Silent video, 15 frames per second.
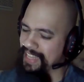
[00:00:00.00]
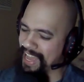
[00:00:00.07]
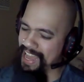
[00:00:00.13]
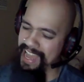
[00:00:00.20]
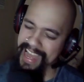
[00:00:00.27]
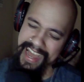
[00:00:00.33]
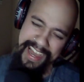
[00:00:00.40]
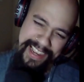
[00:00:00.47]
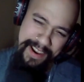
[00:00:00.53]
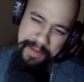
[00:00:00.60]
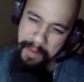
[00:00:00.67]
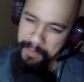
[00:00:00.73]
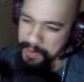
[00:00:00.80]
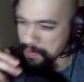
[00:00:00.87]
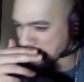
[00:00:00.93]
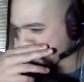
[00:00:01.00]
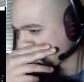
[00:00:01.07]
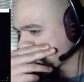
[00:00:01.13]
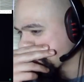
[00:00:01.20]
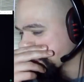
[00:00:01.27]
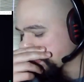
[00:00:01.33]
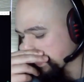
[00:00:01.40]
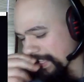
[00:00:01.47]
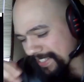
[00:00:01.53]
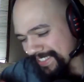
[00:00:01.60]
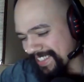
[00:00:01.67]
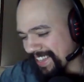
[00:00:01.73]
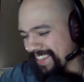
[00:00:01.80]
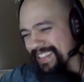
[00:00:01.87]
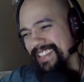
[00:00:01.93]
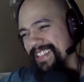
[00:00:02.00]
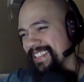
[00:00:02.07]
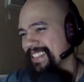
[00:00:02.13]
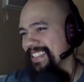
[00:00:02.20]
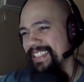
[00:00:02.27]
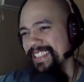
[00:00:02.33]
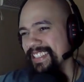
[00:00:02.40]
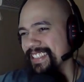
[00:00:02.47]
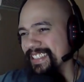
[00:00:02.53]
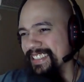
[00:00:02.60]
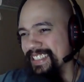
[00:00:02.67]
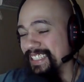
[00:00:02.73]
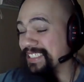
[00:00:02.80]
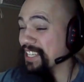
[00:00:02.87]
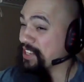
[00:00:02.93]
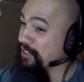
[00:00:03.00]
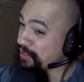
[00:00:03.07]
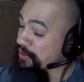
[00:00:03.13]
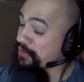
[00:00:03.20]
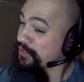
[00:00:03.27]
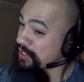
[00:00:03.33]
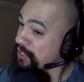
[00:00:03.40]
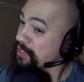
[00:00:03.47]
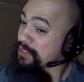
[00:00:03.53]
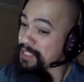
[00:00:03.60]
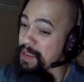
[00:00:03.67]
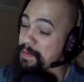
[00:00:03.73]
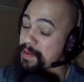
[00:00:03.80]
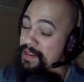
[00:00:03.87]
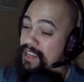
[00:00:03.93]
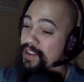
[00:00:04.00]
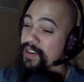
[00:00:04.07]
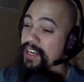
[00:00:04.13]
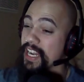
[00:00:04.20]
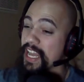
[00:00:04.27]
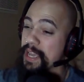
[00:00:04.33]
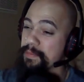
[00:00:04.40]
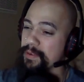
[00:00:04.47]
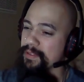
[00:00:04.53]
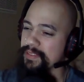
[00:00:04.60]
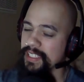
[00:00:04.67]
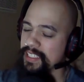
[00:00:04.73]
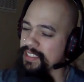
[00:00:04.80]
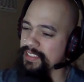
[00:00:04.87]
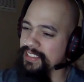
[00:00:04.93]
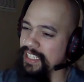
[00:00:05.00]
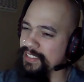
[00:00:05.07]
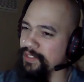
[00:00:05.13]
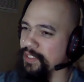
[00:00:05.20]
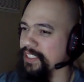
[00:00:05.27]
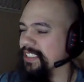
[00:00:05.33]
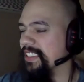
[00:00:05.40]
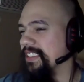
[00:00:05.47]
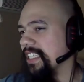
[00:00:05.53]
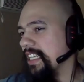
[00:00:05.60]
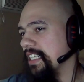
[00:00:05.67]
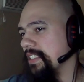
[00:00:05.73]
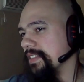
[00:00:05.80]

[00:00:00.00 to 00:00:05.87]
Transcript: nah, some come on, bro, come on, bro, that's not... That's a good stereotype, I'm not gonna lie, but no, that's only in the South.